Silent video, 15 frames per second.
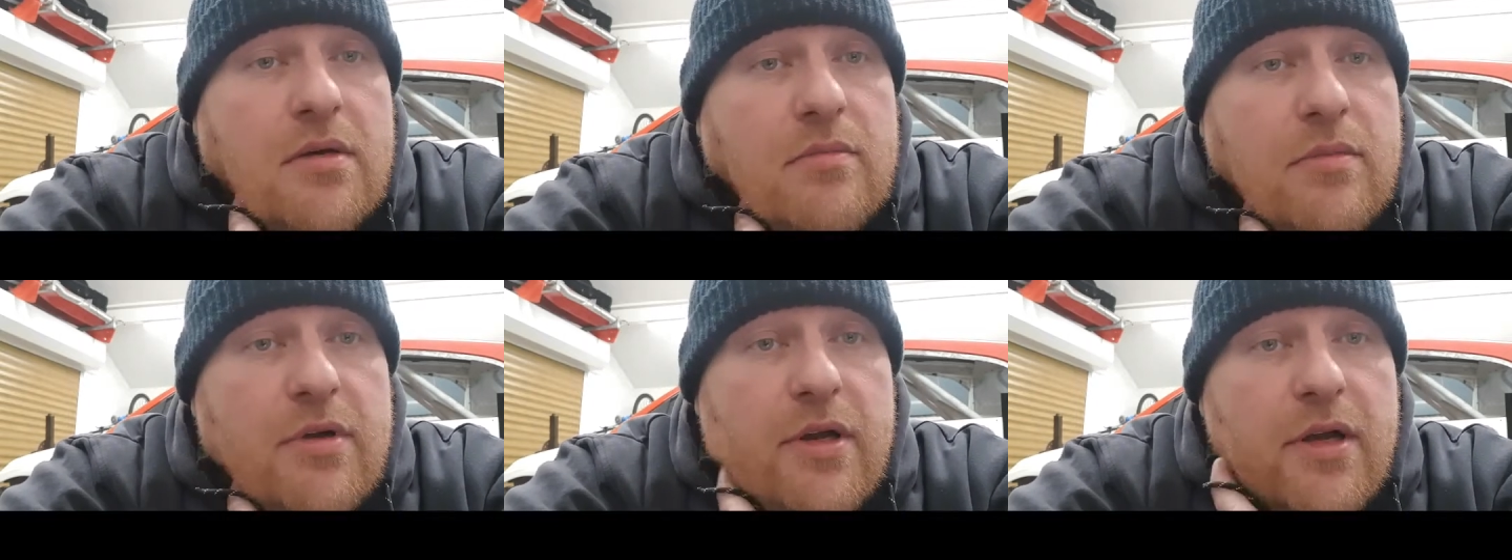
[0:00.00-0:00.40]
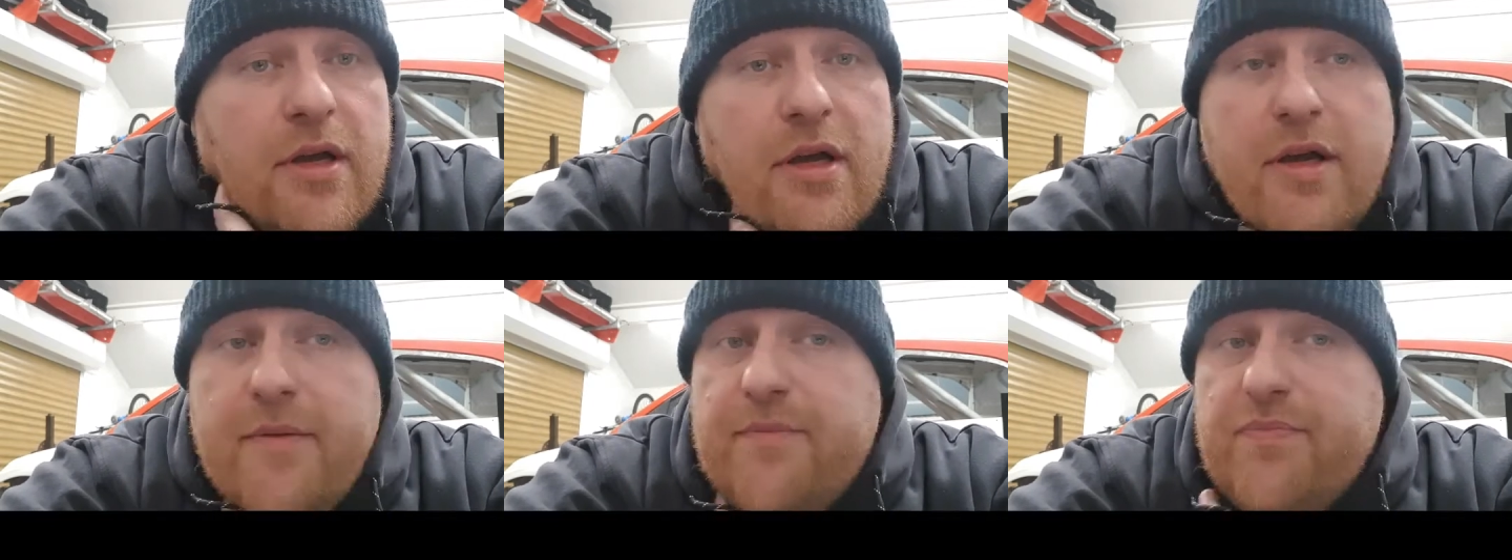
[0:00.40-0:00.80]
but
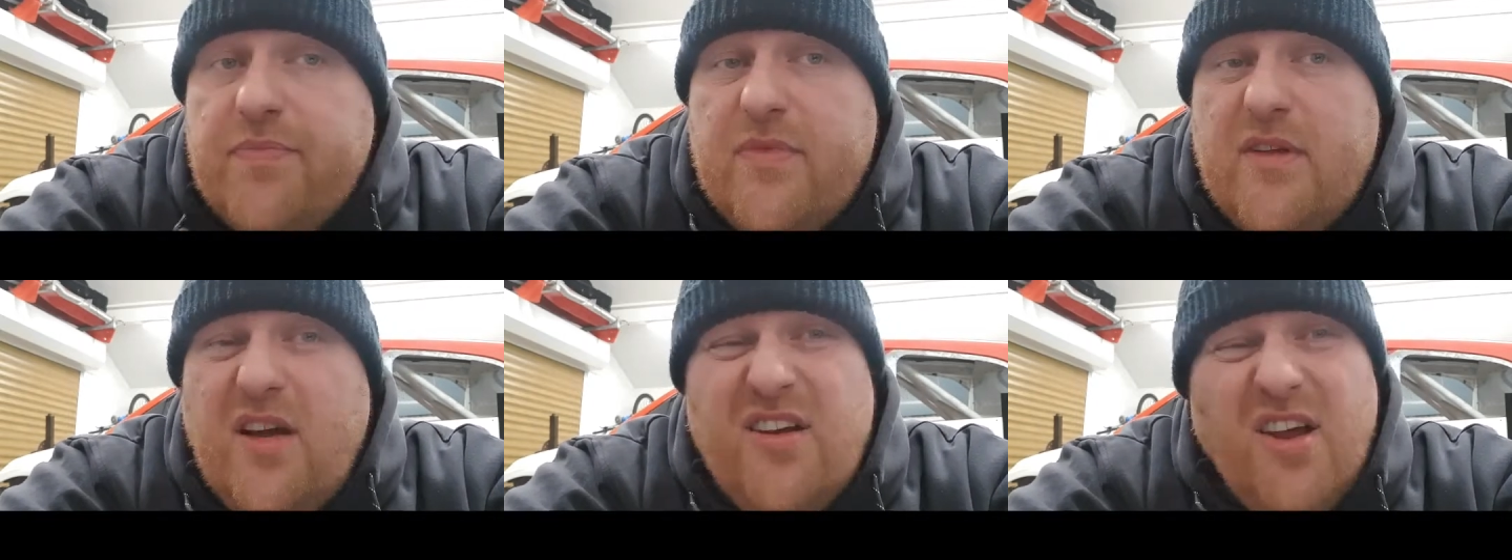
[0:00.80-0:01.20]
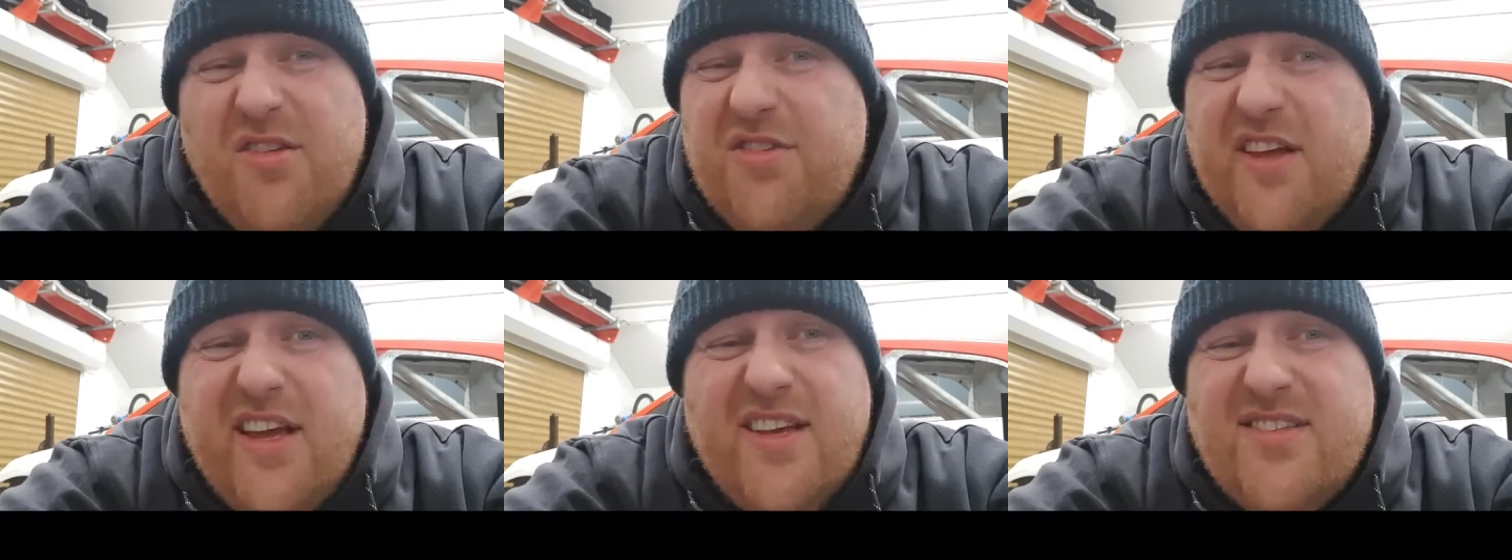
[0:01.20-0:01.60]
uh, I don't
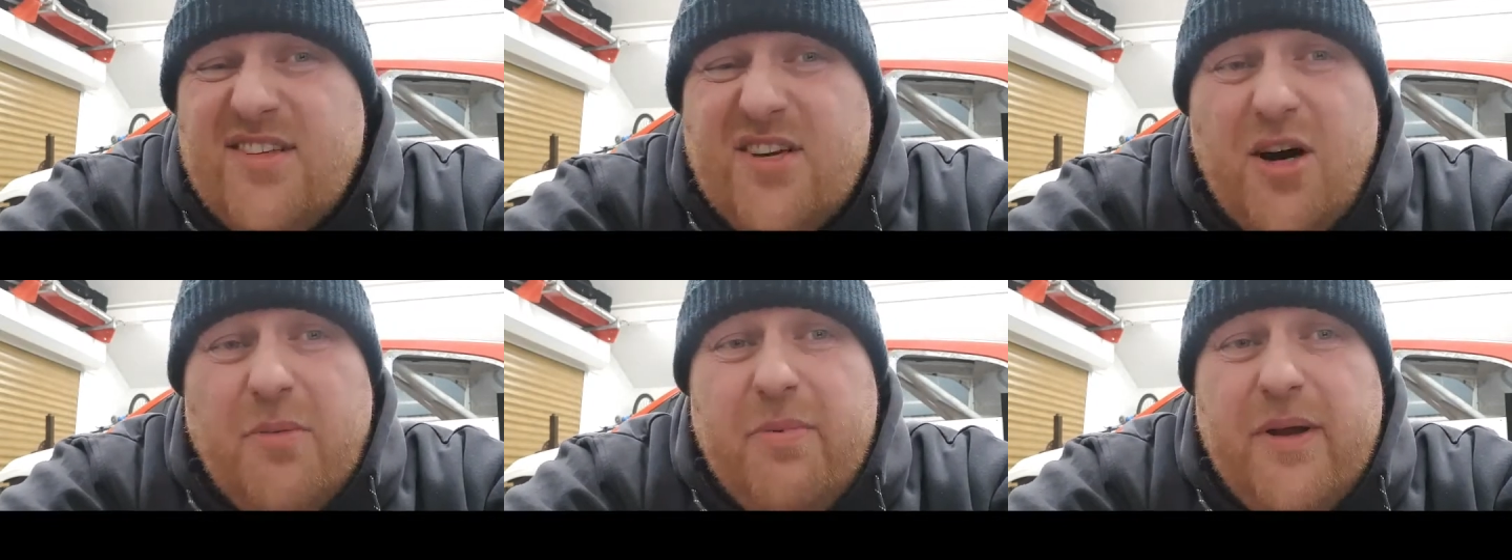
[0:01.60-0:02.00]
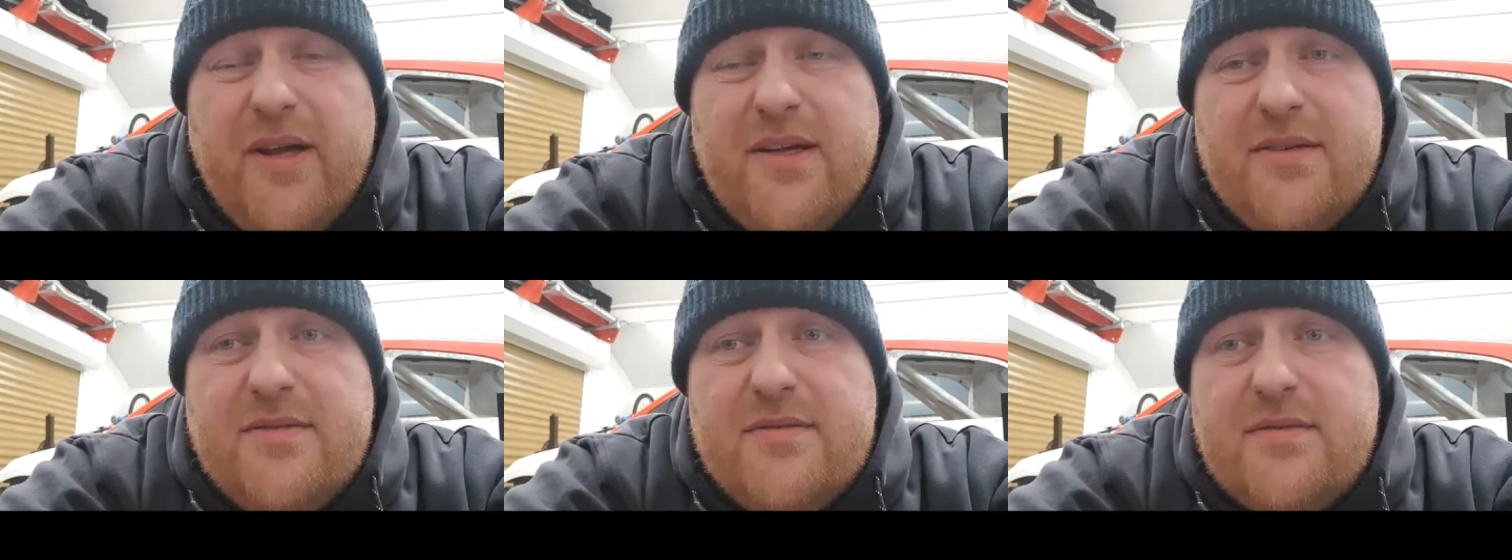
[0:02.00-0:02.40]
think it's a copy.